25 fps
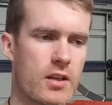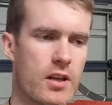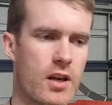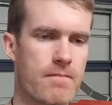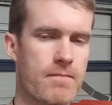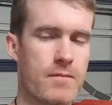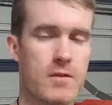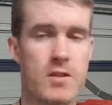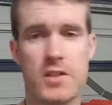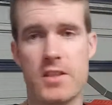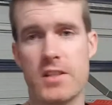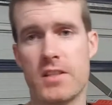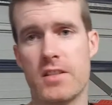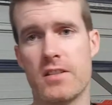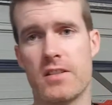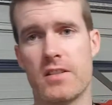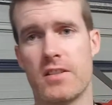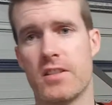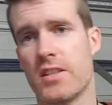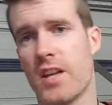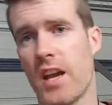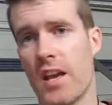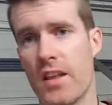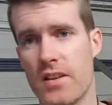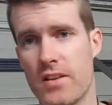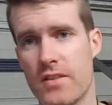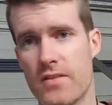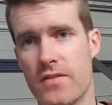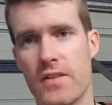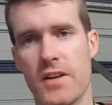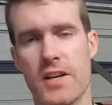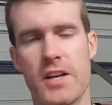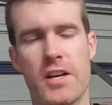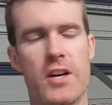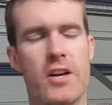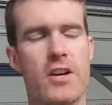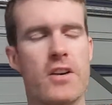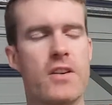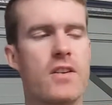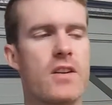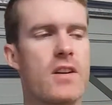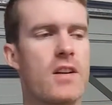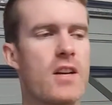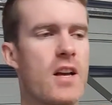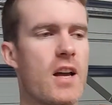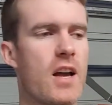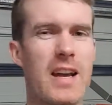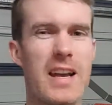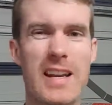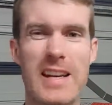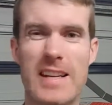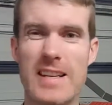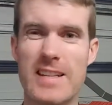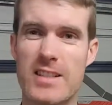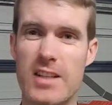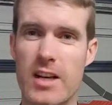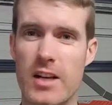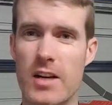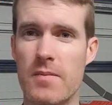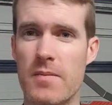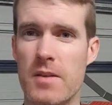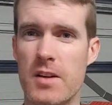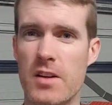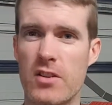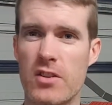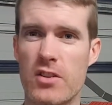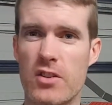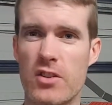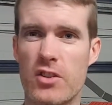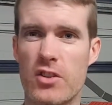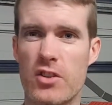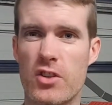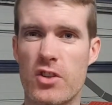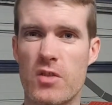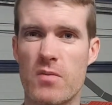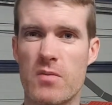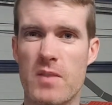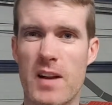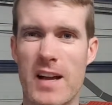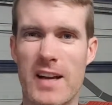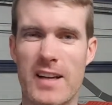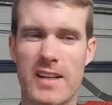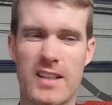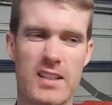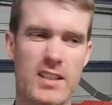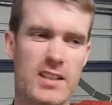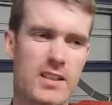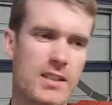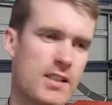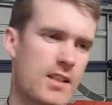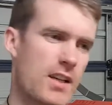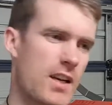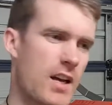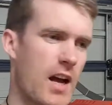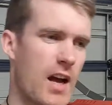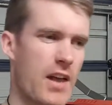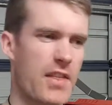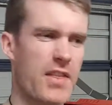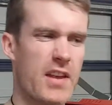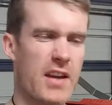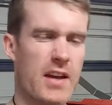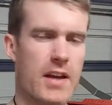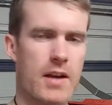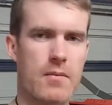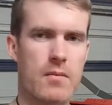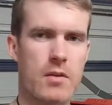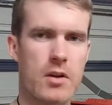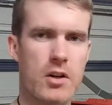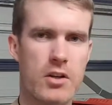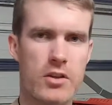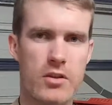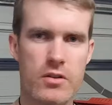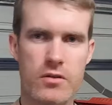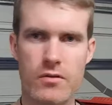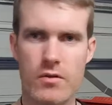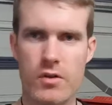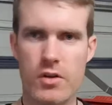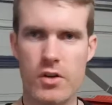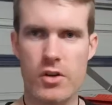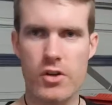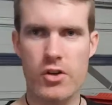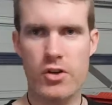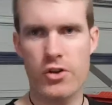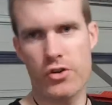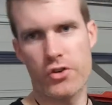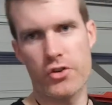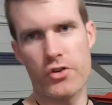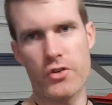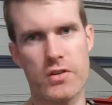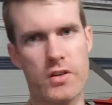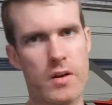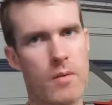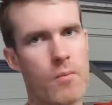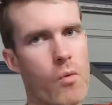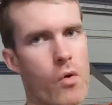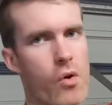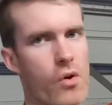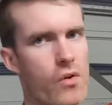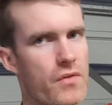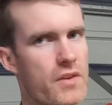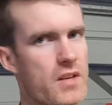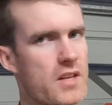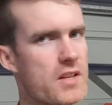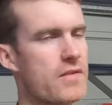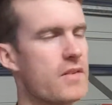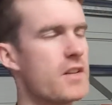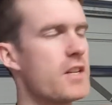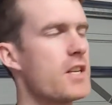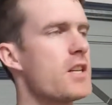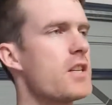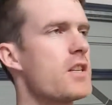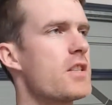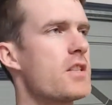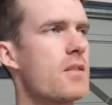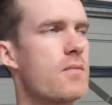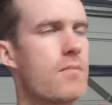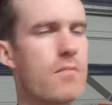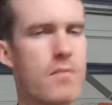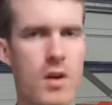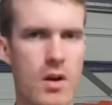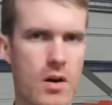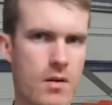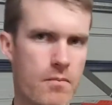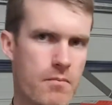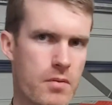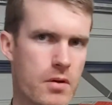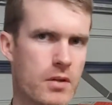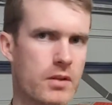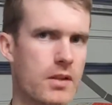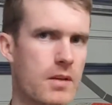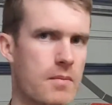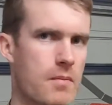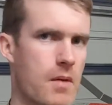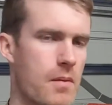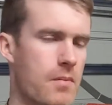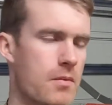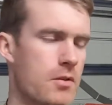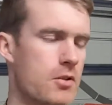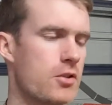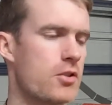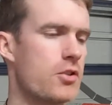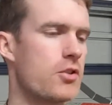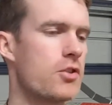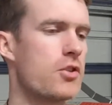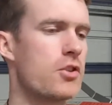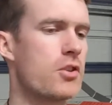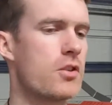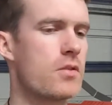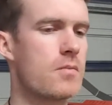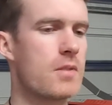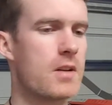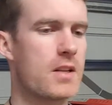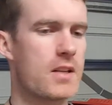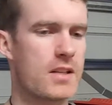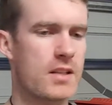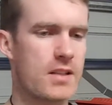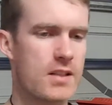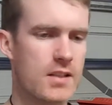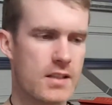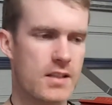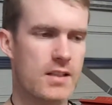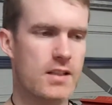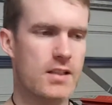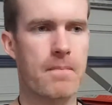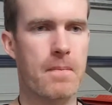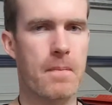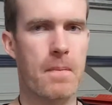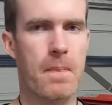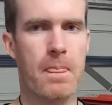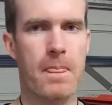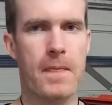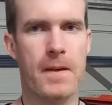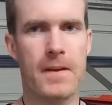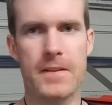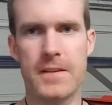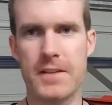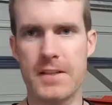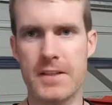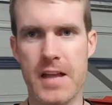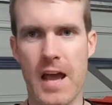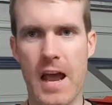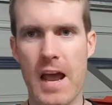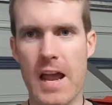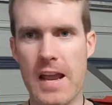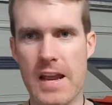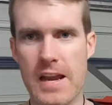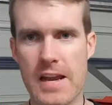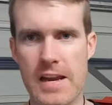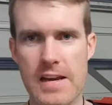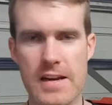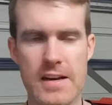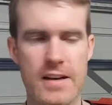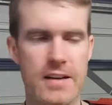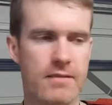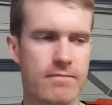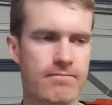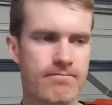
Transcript: share this video, it is going to be on YouTube. Like, I think I'm going to do some more of these videos and put them up on YouTube, and the day in